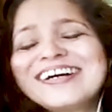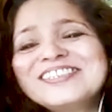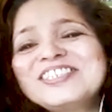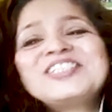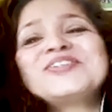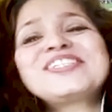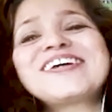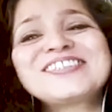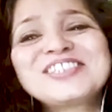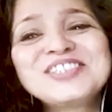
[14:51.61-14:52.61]
did you
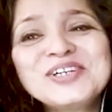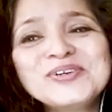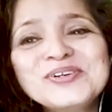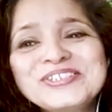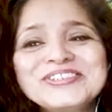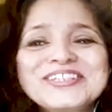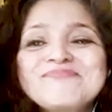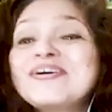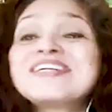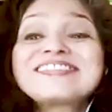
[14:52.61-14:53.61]
start new
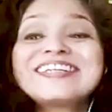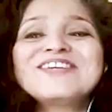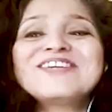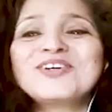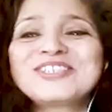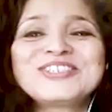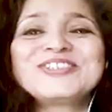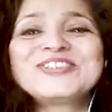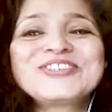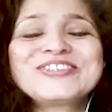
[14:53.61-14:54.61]
personally, what did you
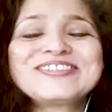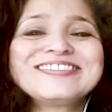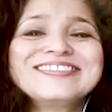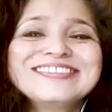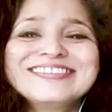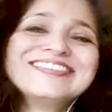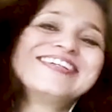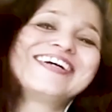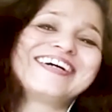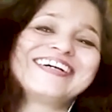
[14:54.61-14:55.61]
do
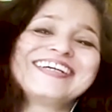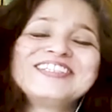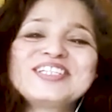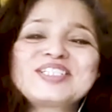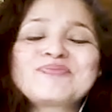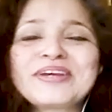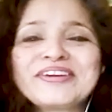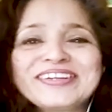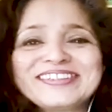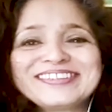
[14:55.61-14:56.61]
in this period?